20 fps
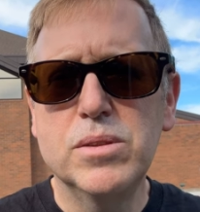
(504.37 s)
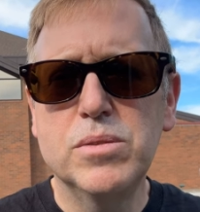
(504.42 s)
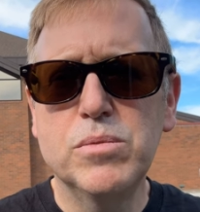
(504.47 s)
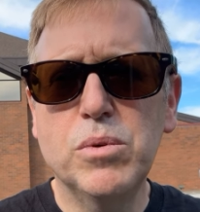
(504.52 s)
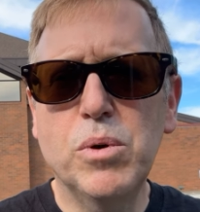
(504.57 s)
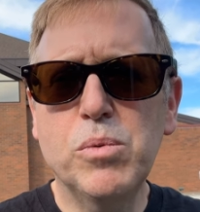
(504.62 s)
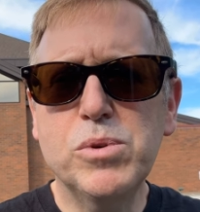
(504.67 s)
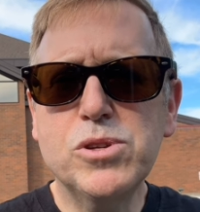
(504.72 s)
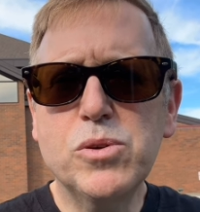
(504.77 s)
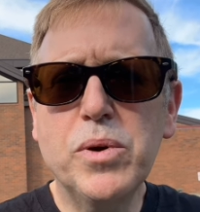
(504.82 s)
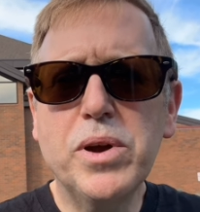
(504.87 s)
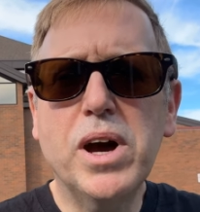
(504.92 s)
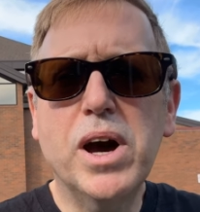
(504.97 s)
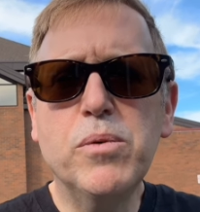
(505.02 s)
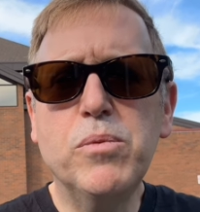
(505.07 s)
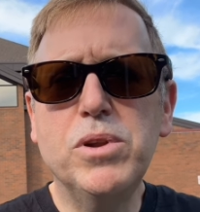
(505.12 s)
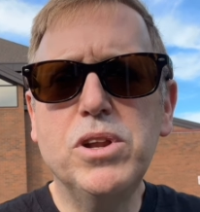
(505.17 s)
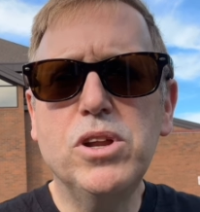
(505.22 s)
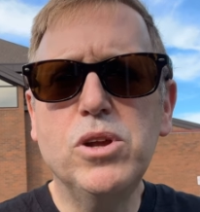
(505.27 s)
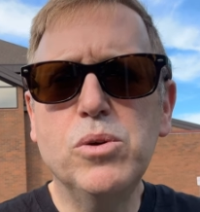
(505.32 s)
What was going on
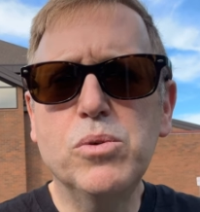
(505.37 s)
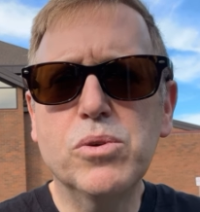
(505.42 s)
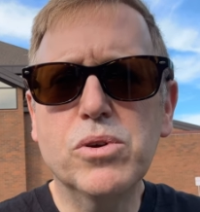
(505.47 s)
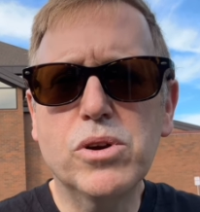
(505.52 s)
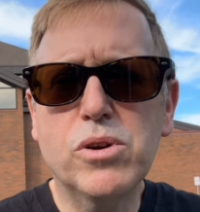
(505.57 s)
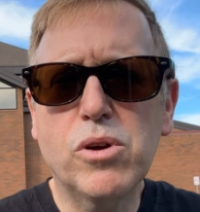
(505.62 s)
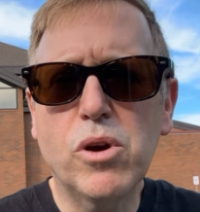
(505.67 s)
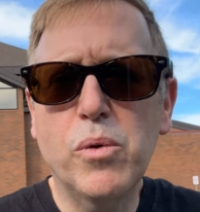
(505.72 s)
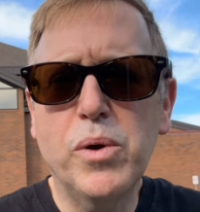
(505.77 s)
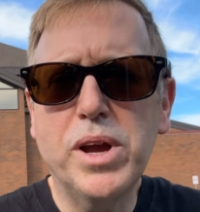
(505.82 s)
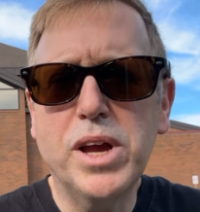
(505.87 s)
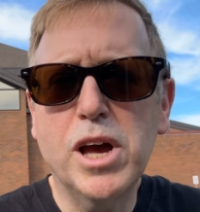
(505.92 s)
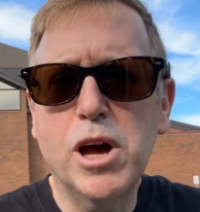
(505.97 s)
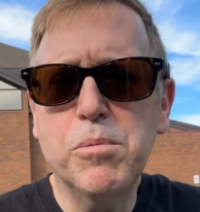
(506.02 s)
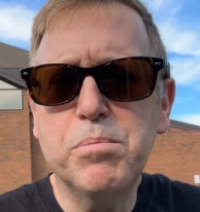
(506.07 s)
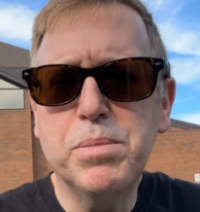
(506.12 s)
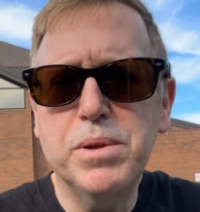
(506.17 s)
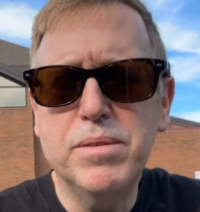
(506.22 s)
when you were growing up?